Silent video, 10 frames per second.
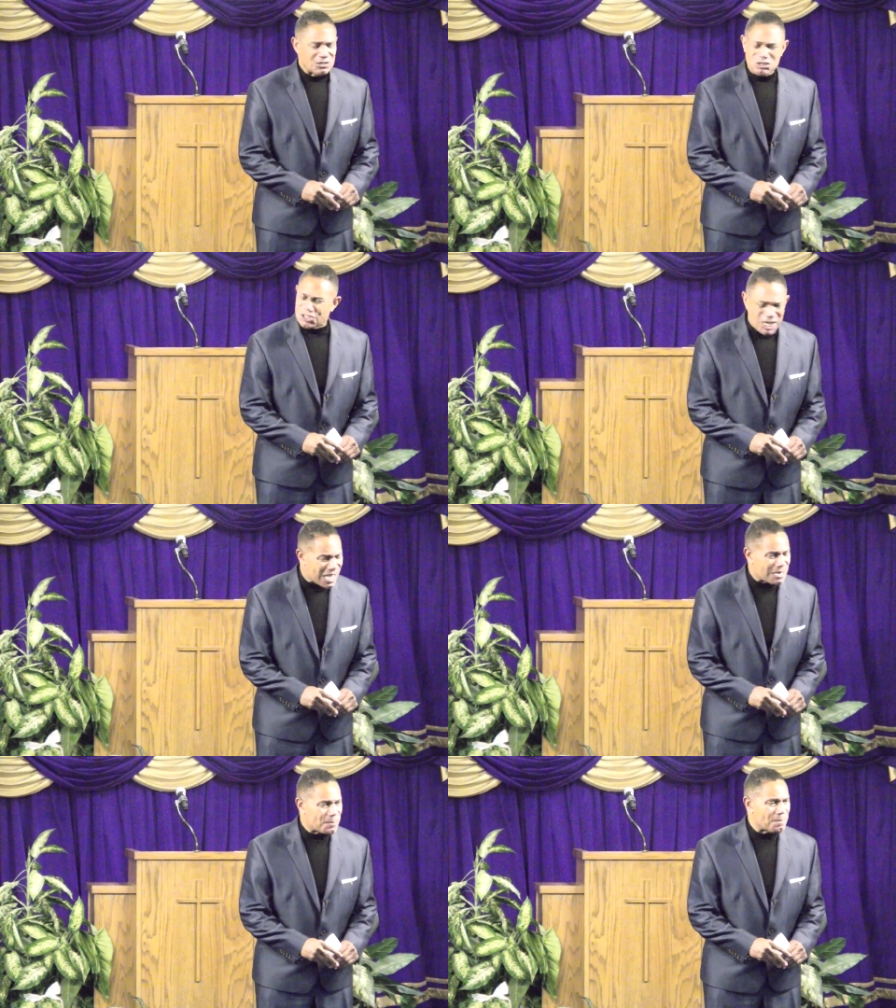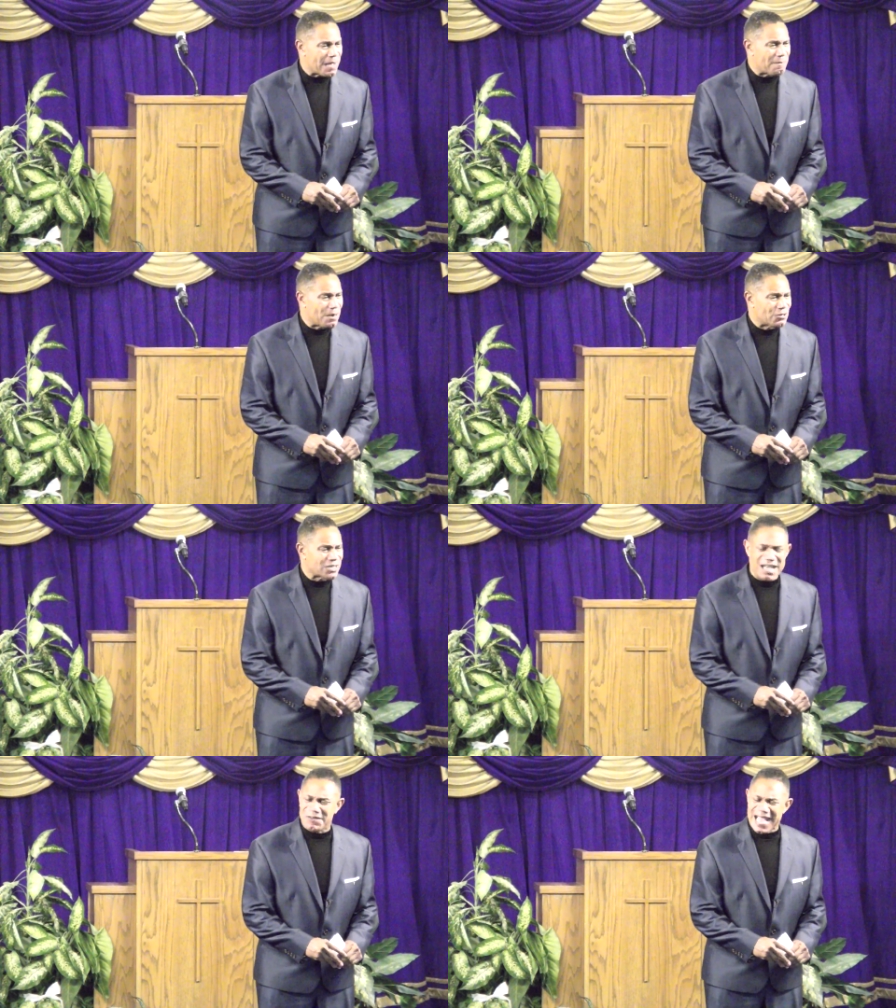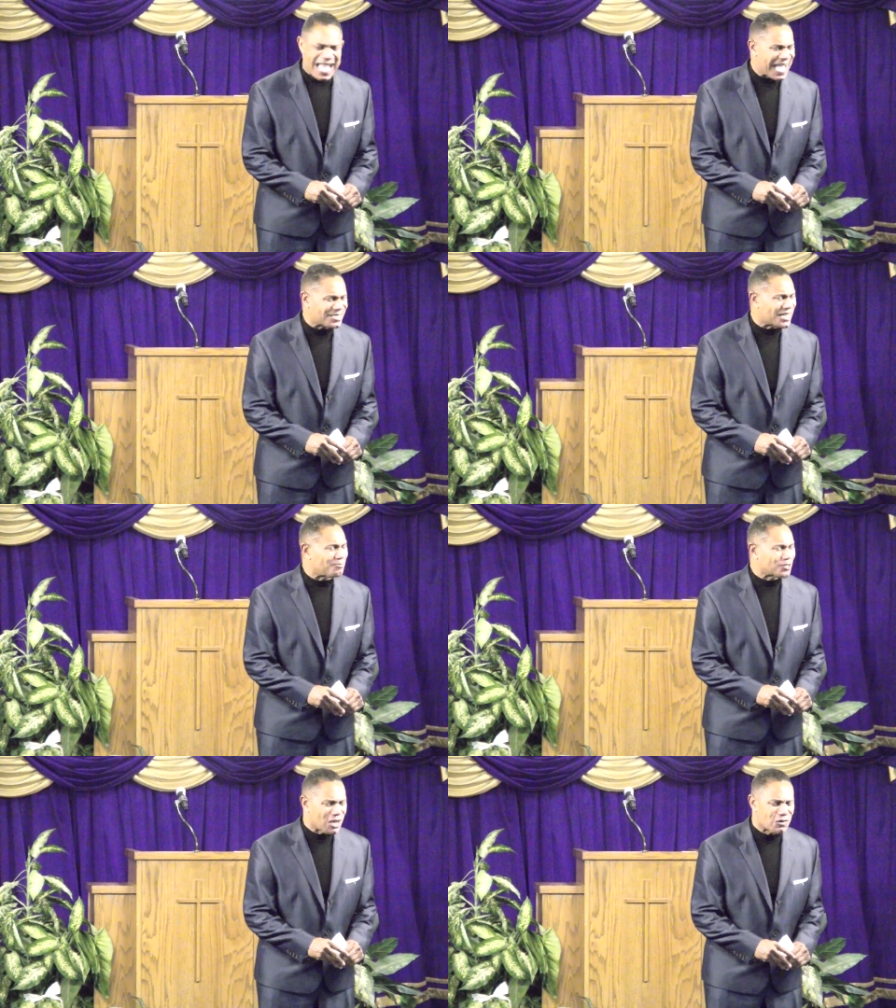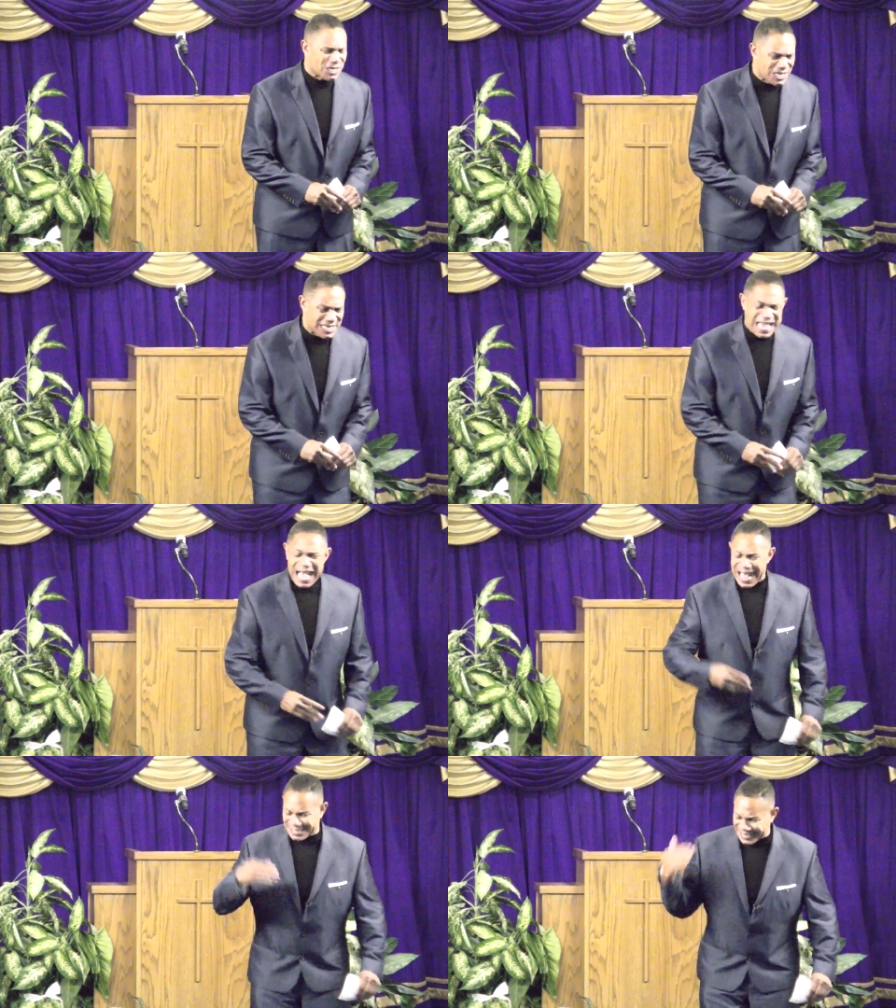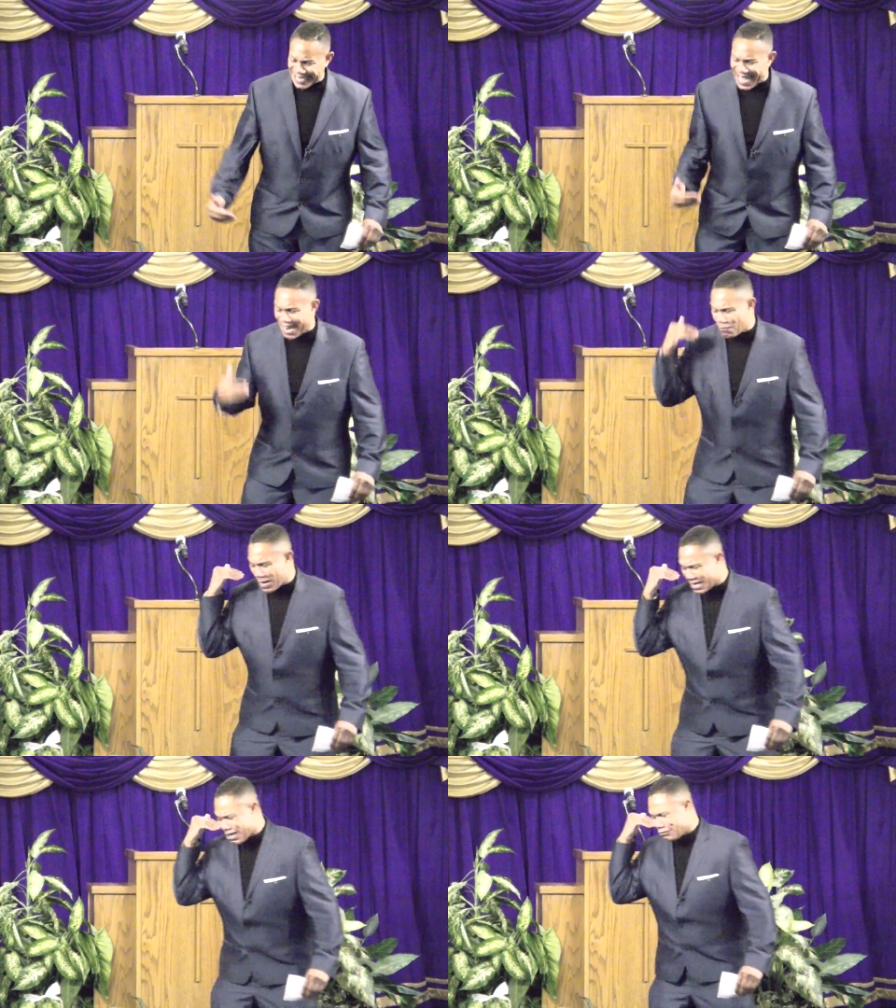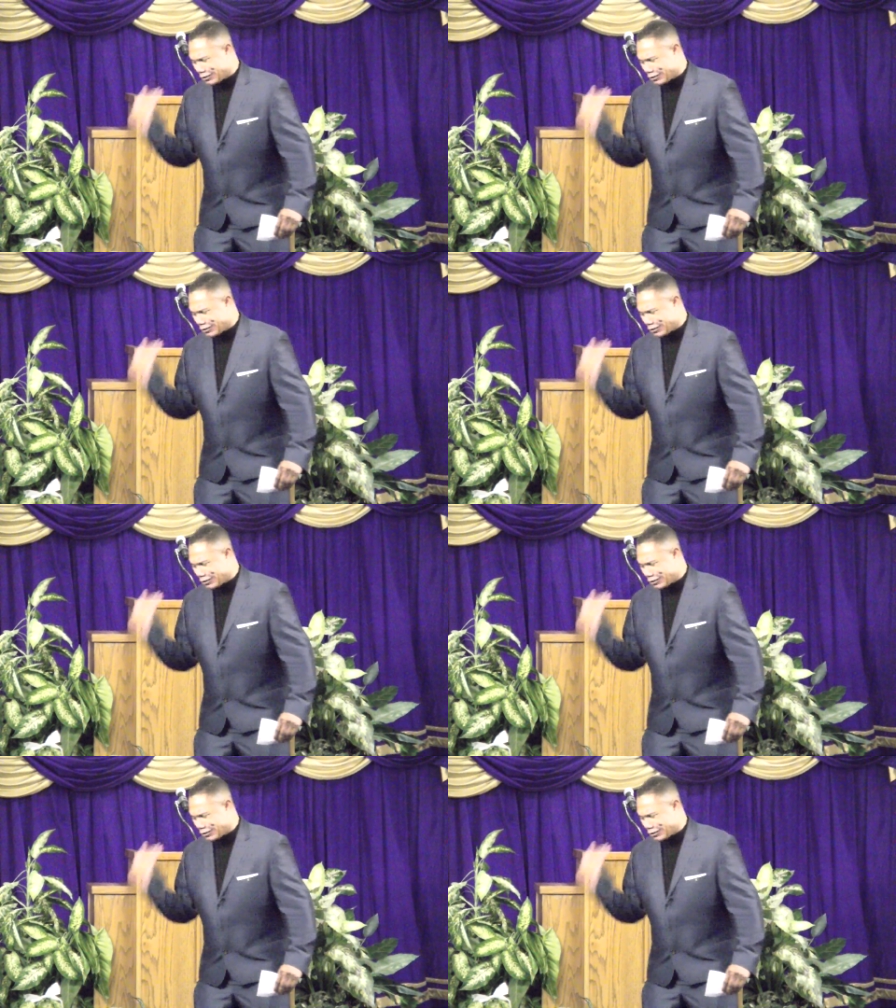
Shut up in my bone. You ever had something so good, I said I wasn't going to